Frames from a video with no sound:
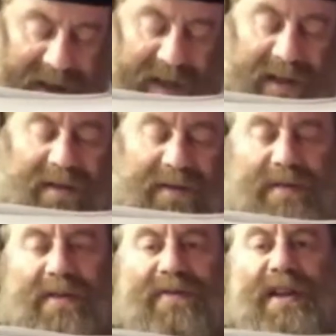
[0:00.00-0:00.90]
in it.
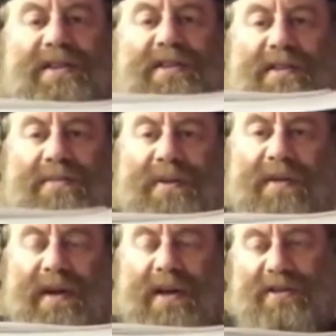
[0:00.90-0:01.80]
So very interesting.
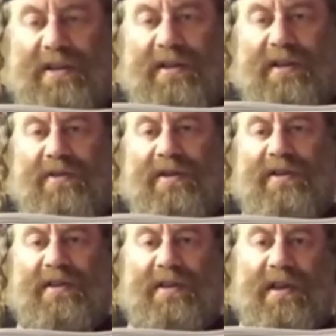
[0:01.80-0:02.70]
We actually
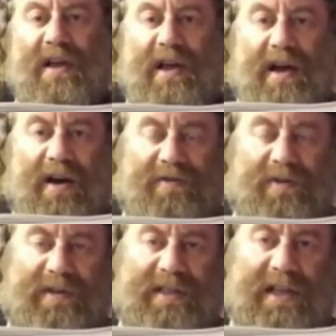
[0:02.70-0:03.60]
learned it in our
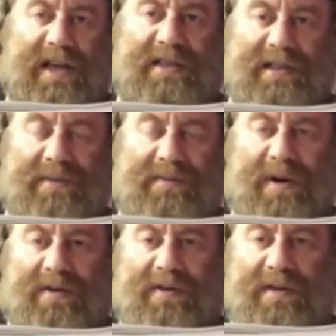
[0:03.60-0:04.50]
first classes
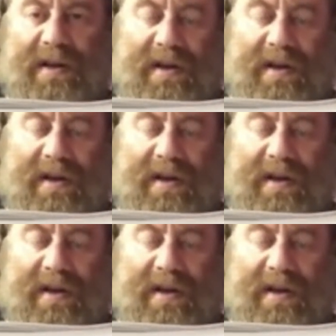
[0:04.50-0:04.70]
about